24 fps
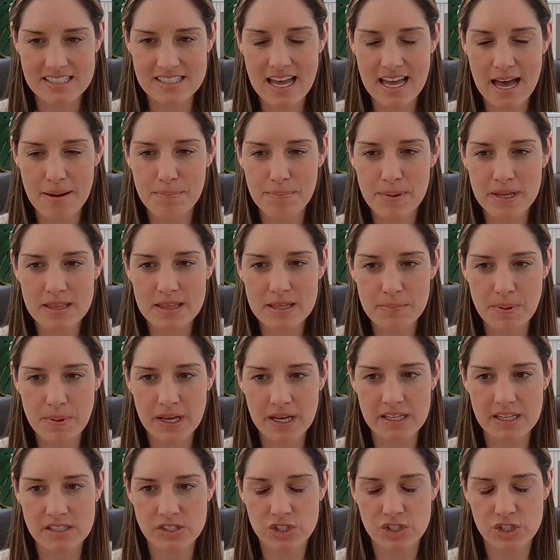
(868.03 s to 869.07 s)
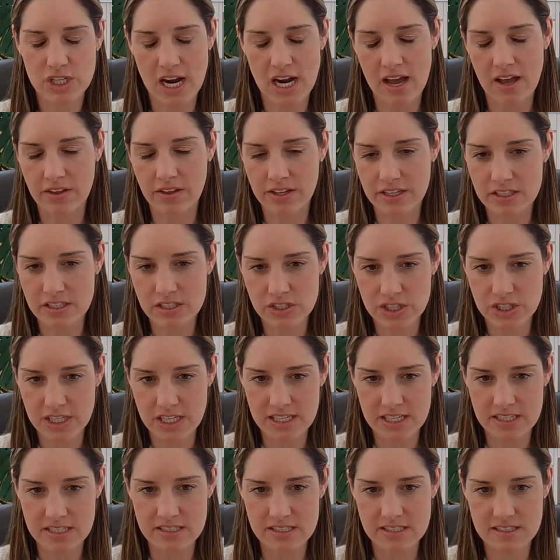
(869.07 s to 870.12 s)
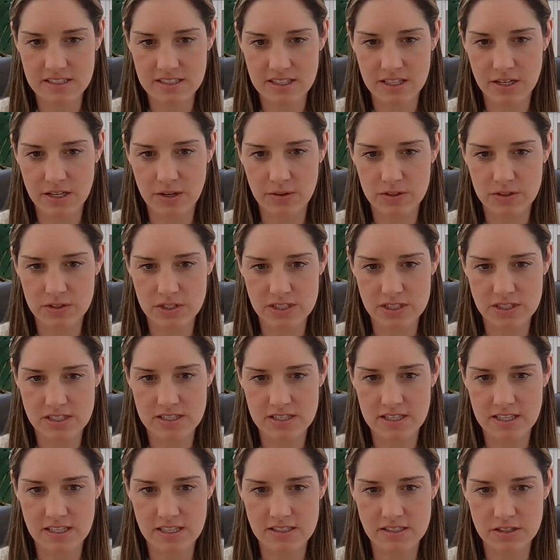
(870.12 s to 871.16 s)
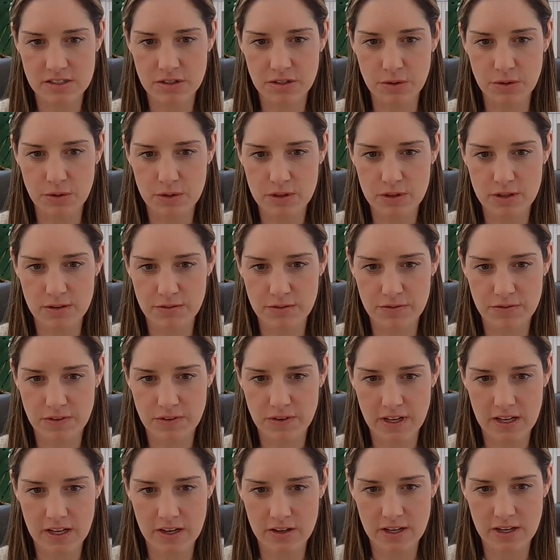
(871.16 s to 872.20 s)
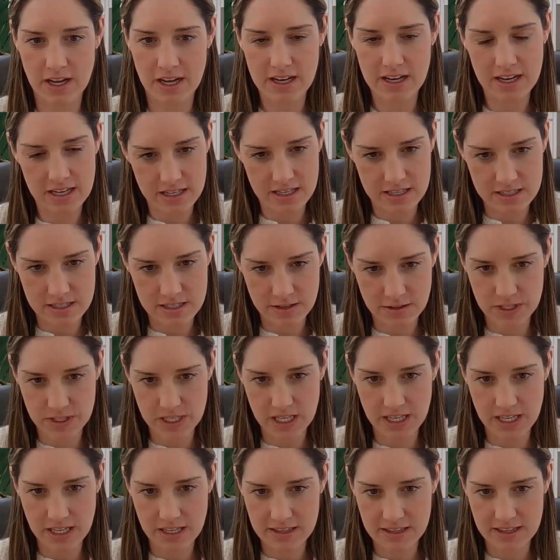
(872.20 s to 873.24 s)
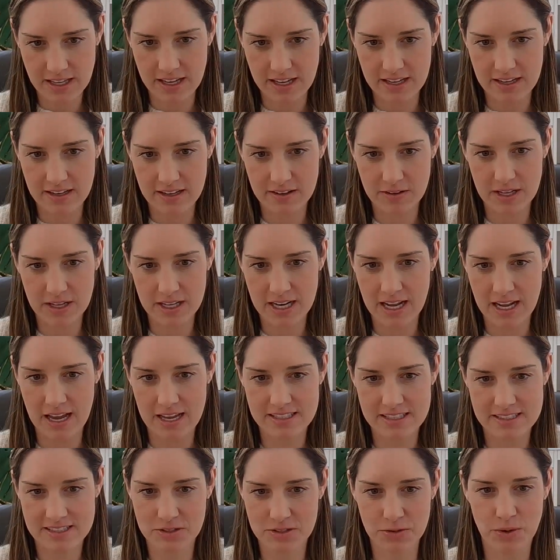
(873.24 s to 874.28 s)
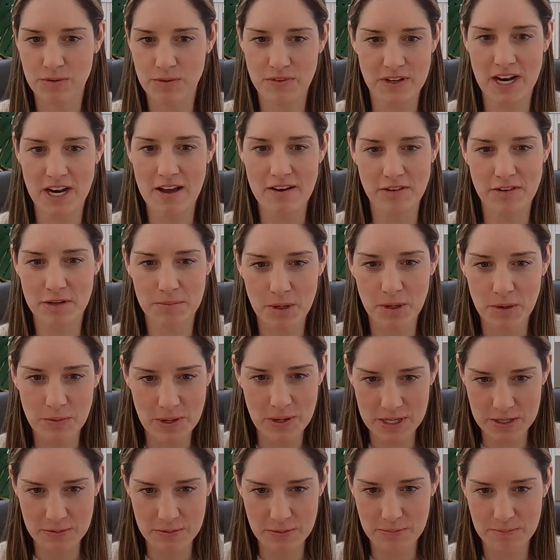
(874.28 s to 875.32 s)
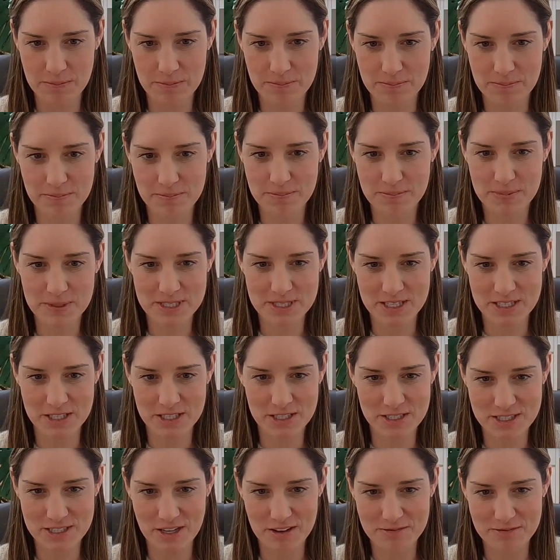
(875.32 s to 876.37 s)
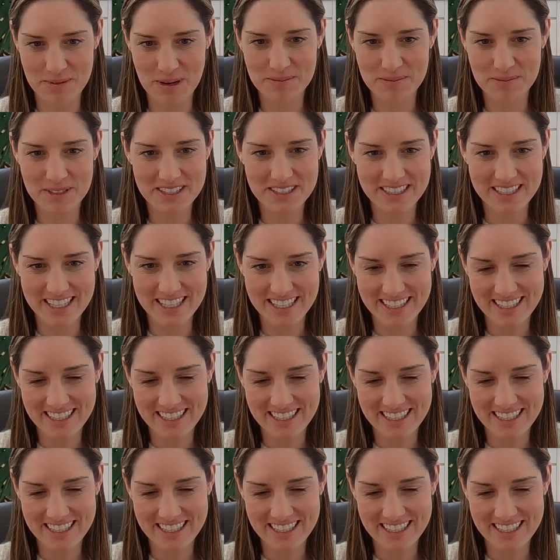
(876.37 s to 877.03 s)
that been the biggest challenge, is, just the sleuth of internet negativity that is sort of inevitable when you position yourself publicly?